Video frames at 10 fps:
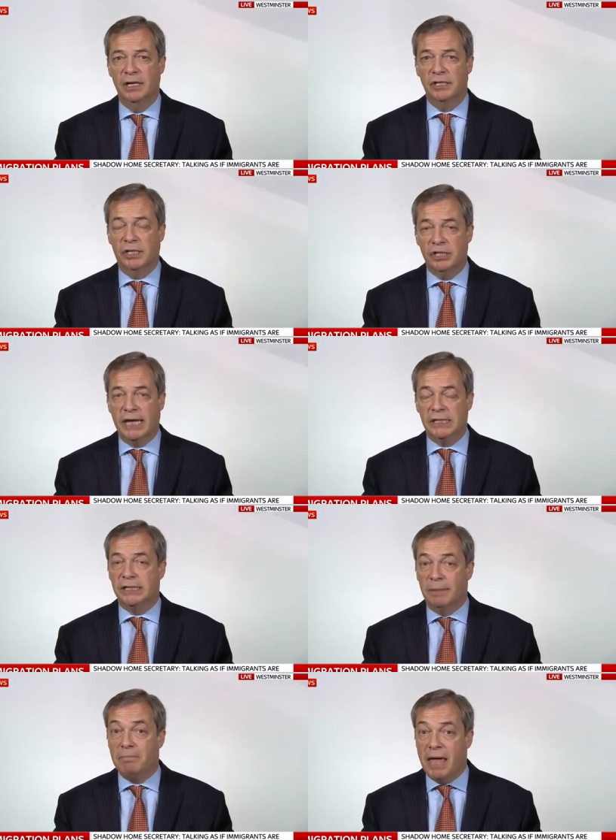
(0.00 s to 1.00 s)

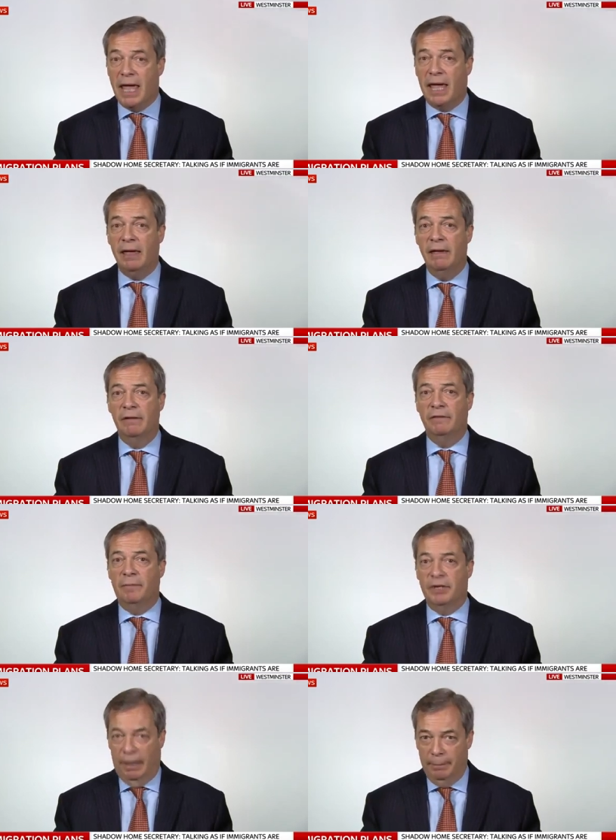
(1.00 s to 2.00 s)
suggest to me
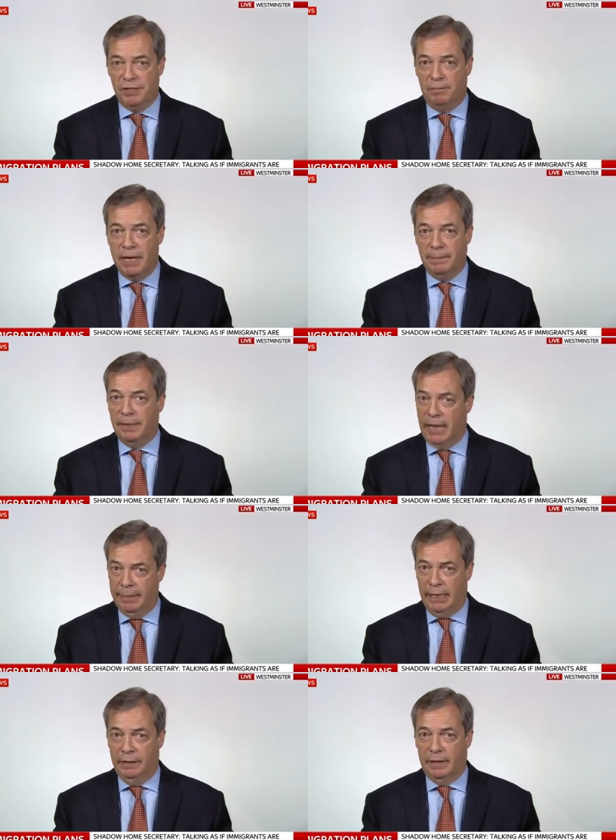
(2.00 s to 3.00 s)
that the numbers of people
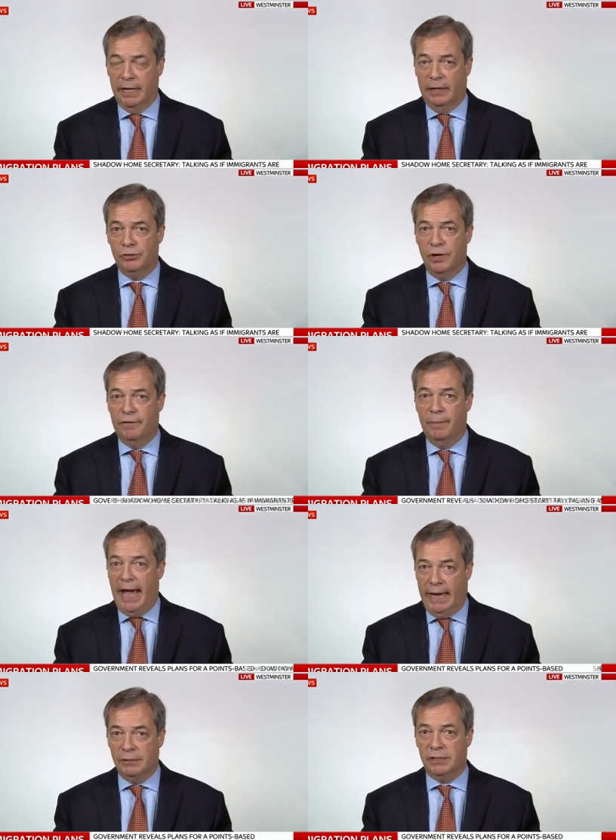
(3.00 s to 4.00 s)
coming into the country from
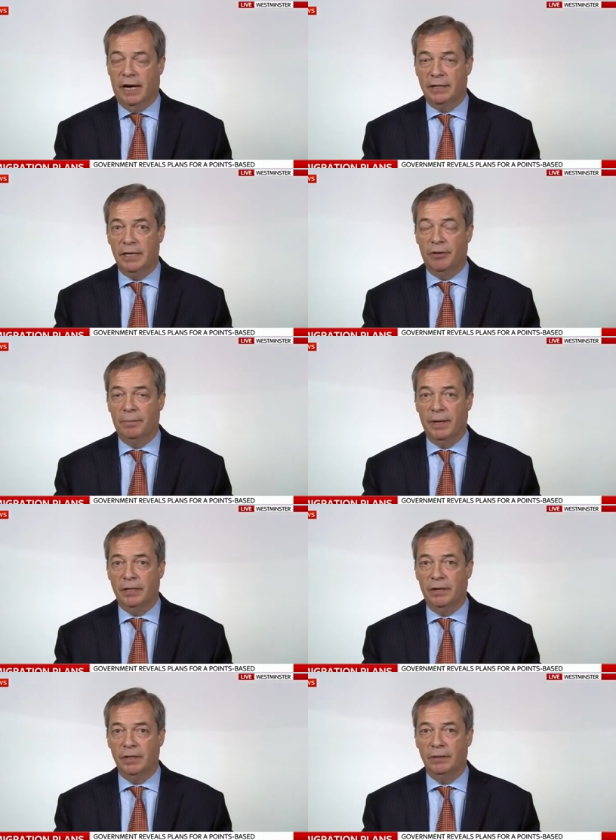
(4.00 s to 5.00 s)
outside the
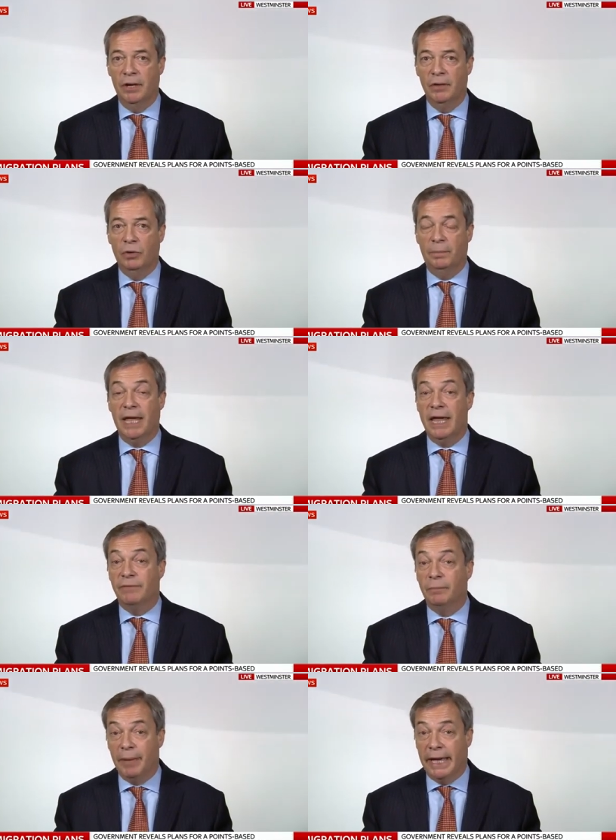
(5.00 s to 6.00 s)
European Union will be
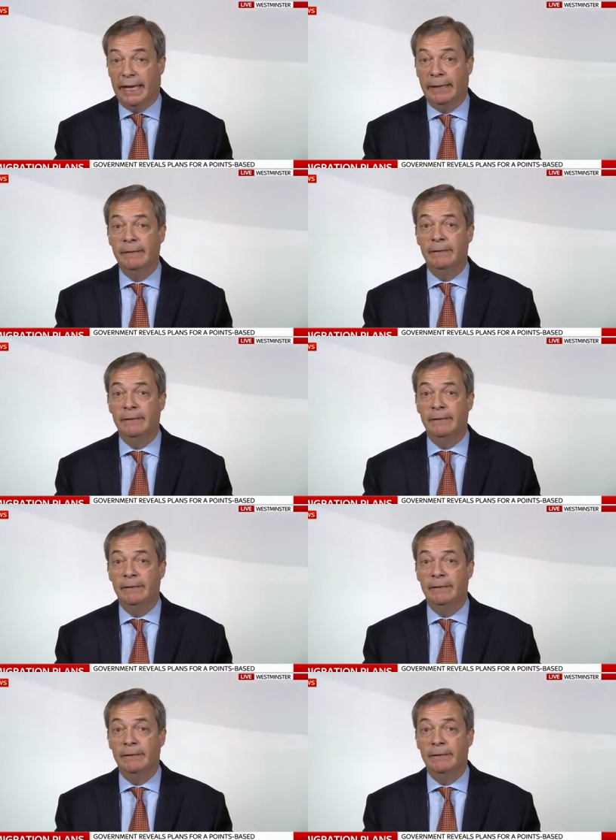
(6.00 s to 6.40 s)
even bigger